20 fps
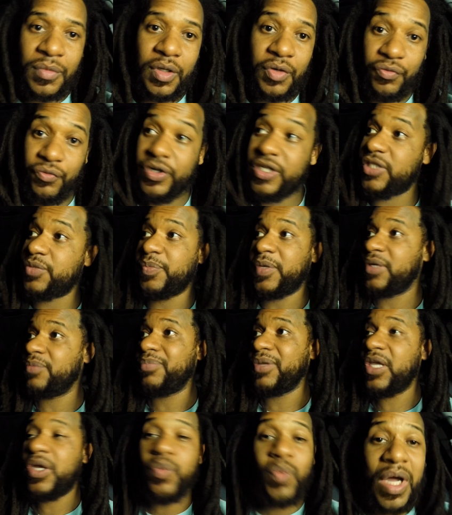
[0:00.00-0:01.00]

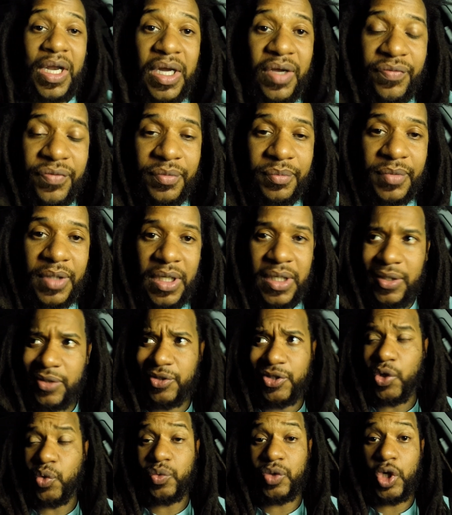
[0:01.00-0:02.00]
Richmond being one of
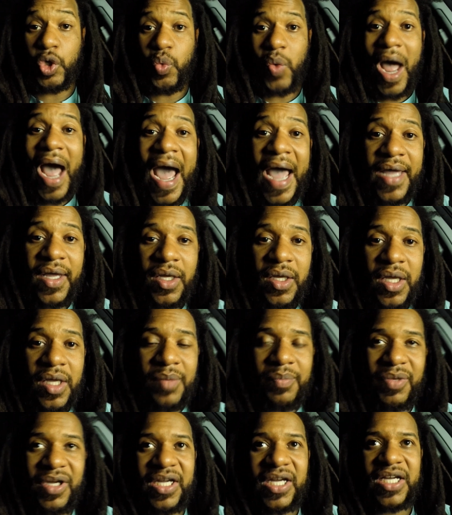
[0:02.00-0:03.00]
them. Don't know why.
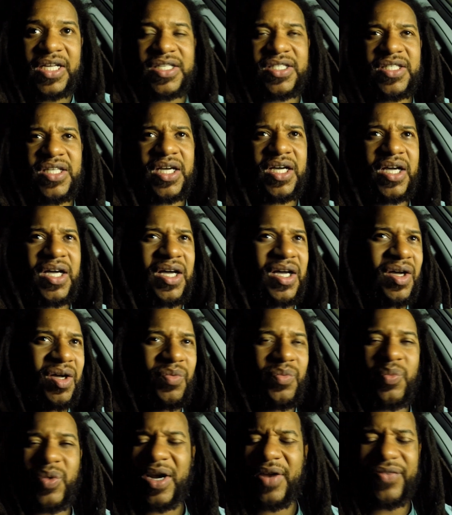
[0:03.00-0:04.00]
Because
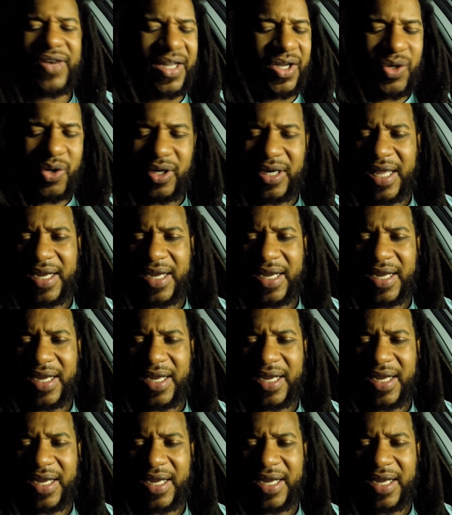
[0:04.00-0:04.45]
the, whatever they call